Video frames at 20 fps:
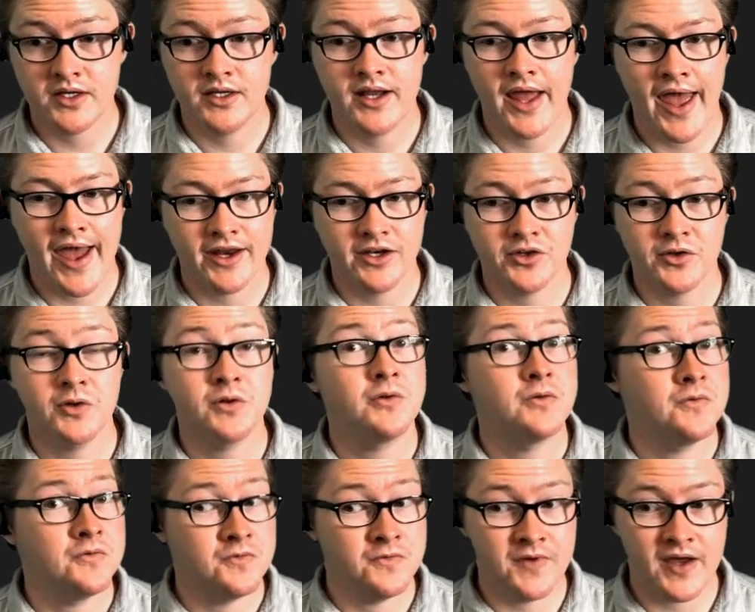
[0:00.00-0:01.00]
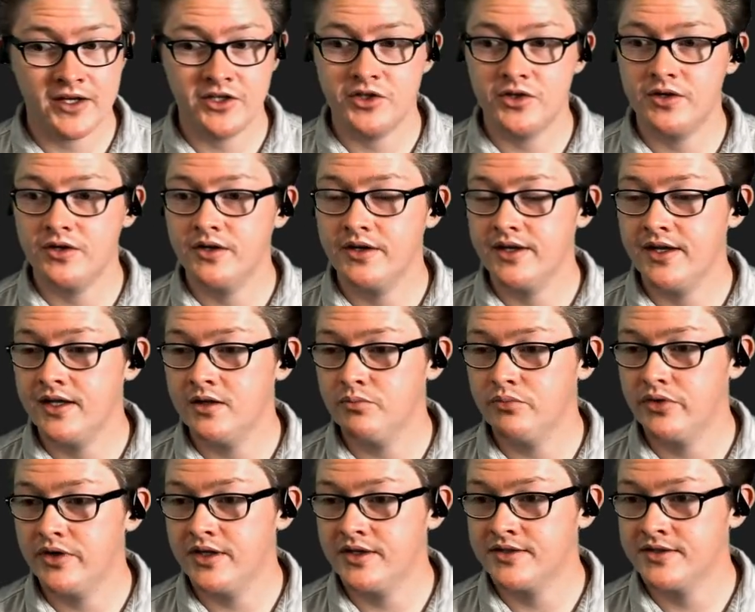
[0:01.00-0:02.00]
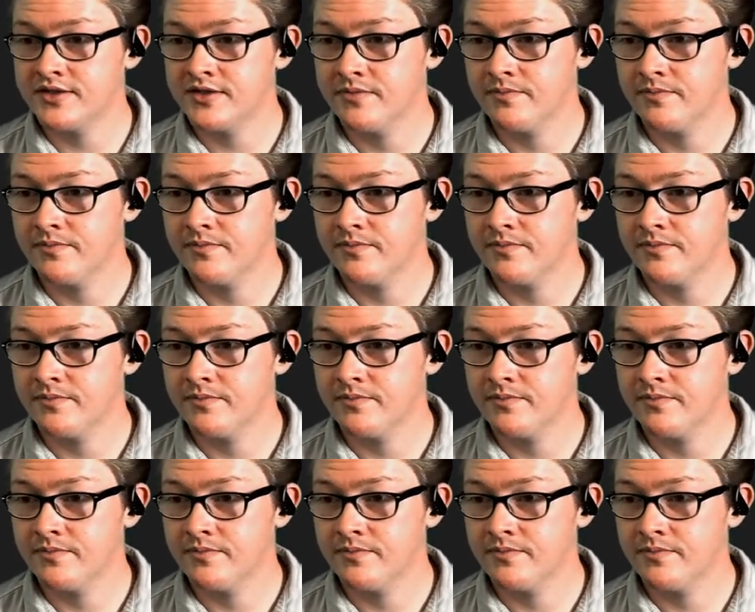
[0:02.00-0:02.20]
handle vector inputs.